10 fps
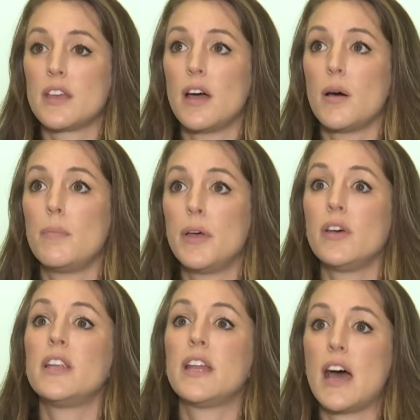
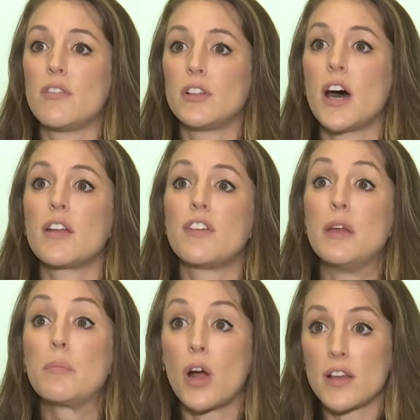ability to have a lot of
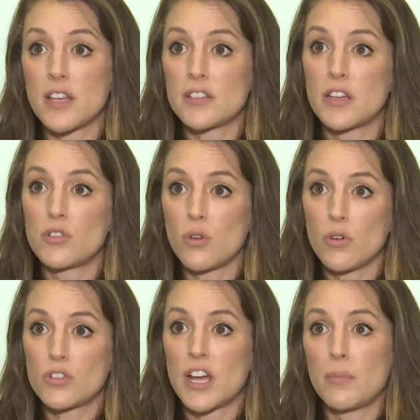in-process
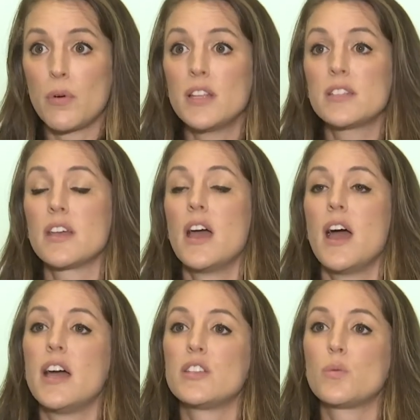control checkpoints,
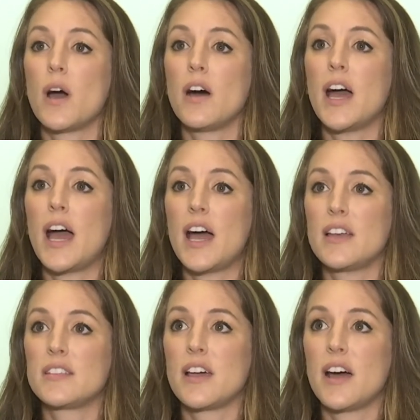as well
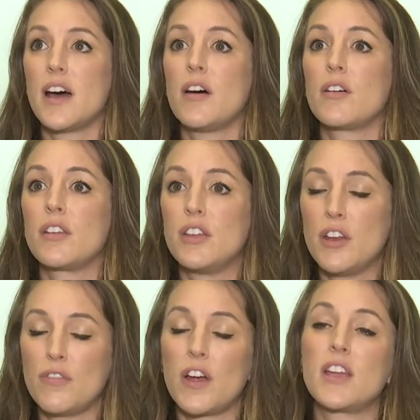as
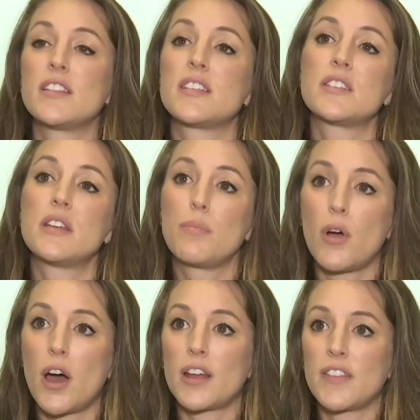very consistent
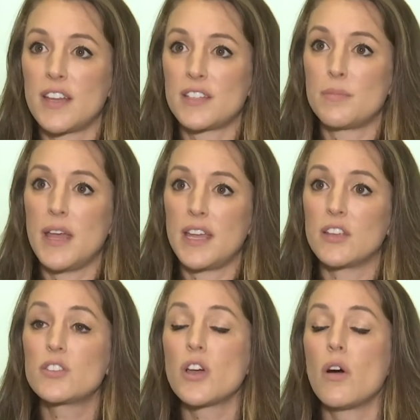product that it's
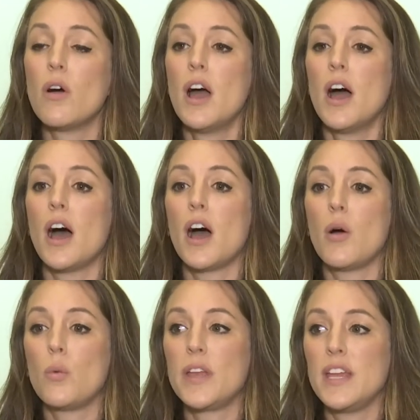making. So
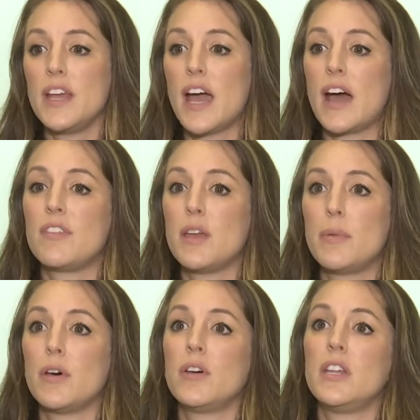we have the
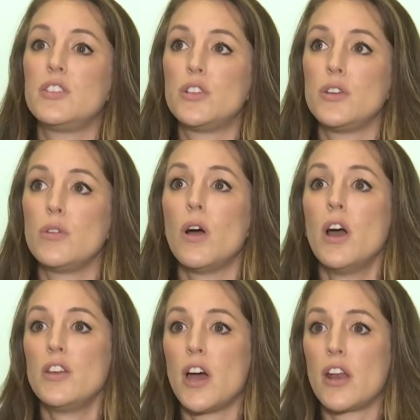ability to
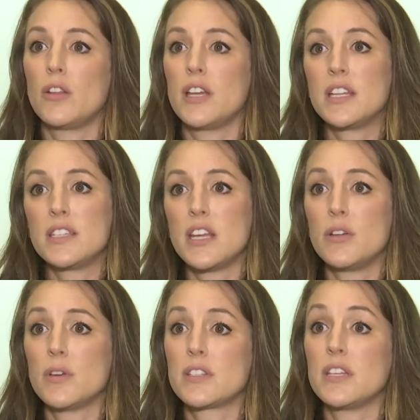not only
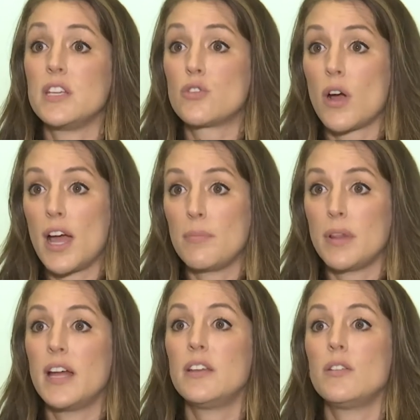continuously dry
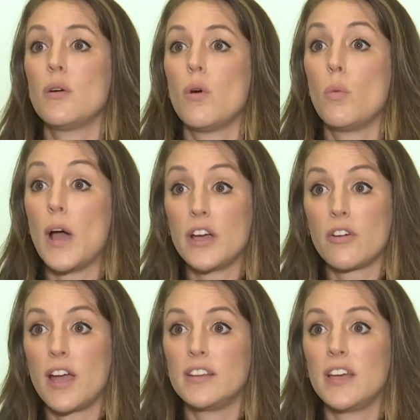blend, or wet
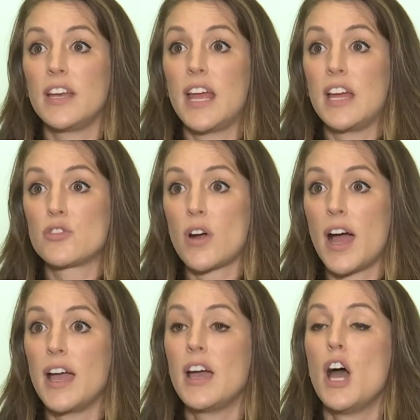granulate and
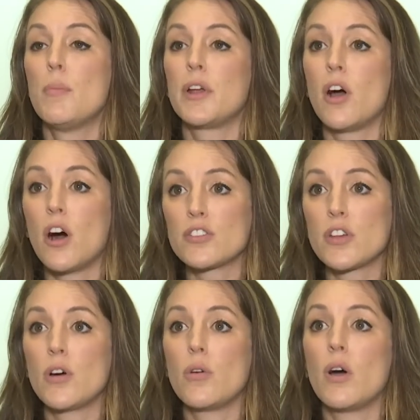dry, but
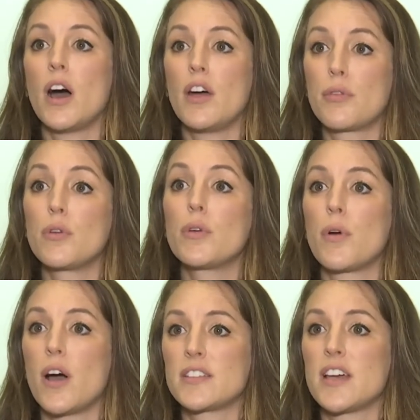also through the
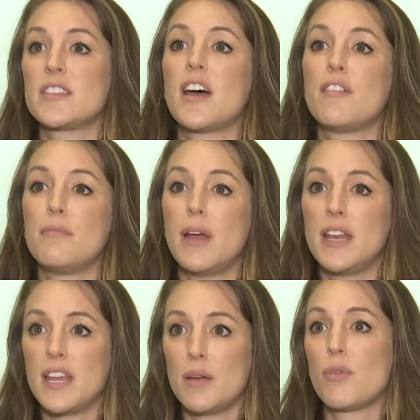process have
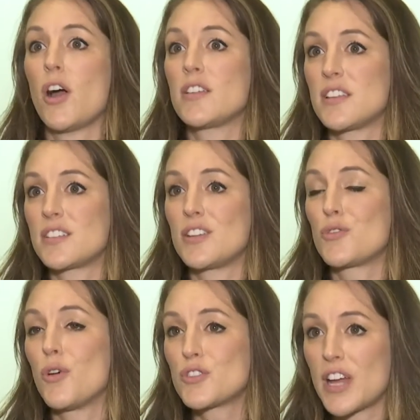many in-process
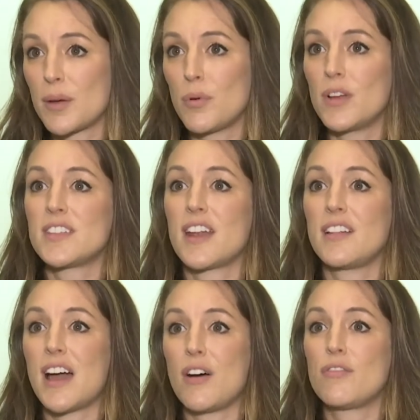control checkpoints that
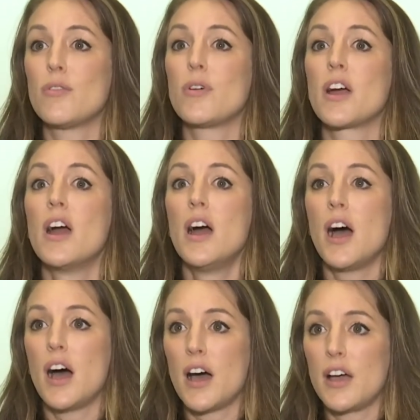allow for
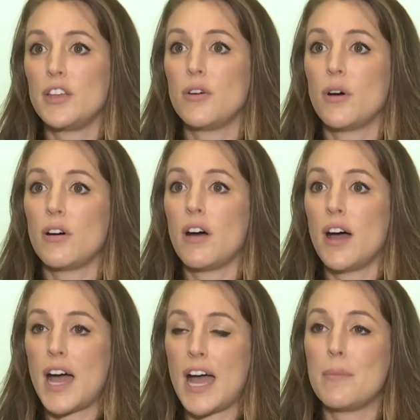
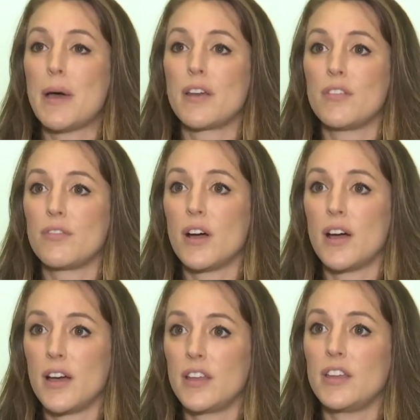a high amount
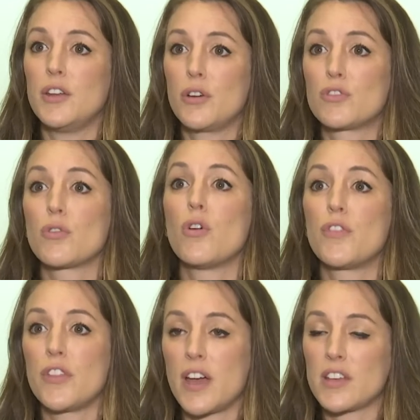of control
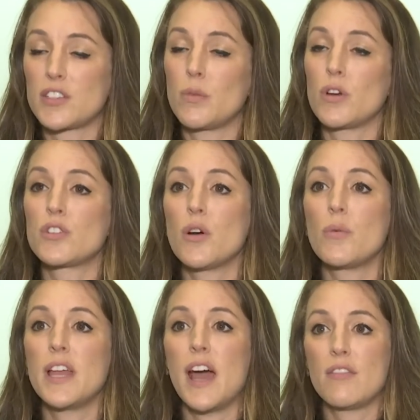for the customer. So
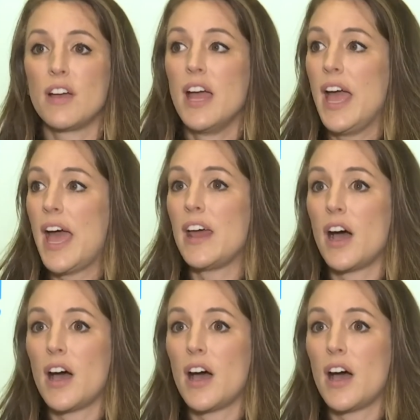we have an